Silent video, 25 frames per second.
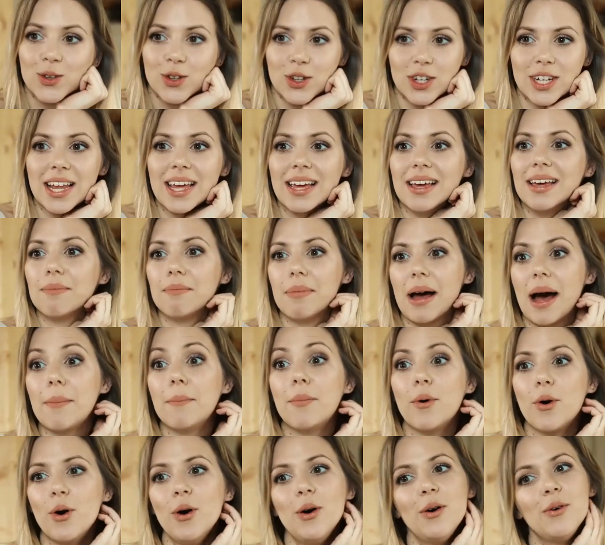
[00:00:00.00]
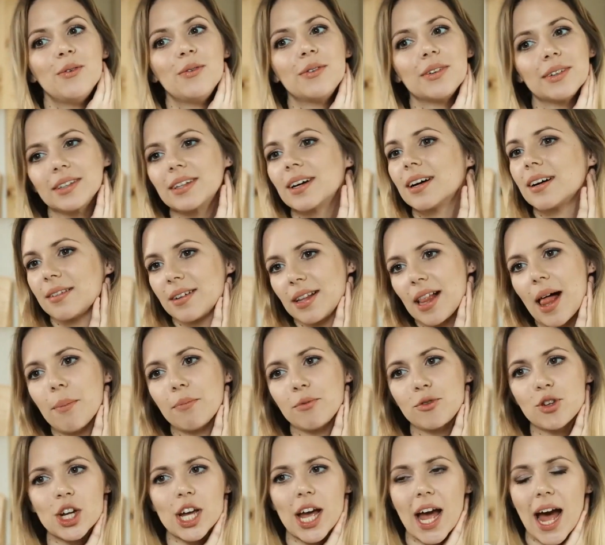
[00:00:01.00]
Think about it the
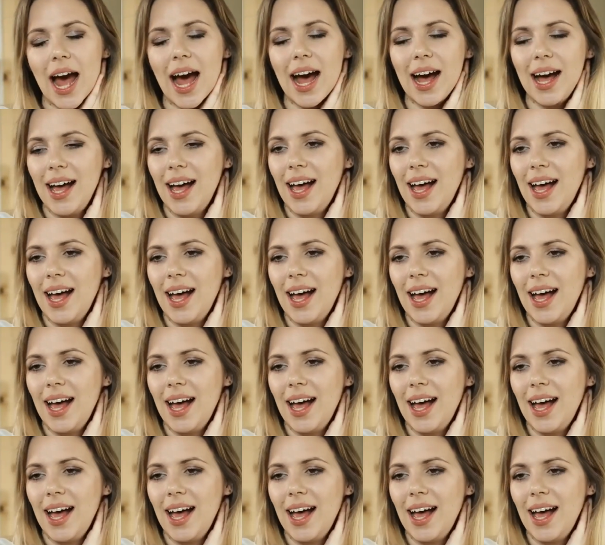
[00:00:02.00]
language you use at